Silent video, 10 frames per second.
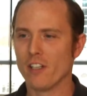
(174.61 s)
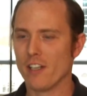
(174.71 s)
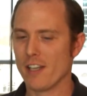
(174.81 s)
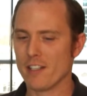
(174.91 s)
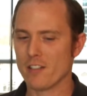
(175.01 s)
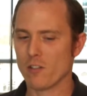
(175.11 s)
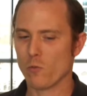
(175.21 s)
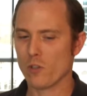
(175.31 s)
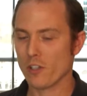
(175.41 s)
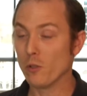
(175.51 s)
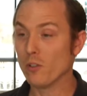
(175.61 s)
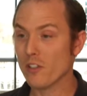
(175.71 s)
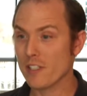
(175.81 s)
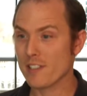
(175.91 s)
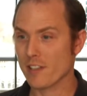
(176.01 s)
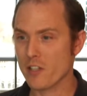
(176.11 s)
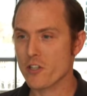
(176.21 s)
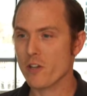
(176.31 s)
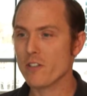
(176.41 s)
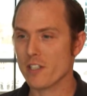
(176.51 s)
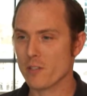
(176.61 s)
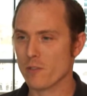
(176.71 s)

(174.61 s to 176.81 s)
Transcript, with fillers: and one of the cool things that they showed us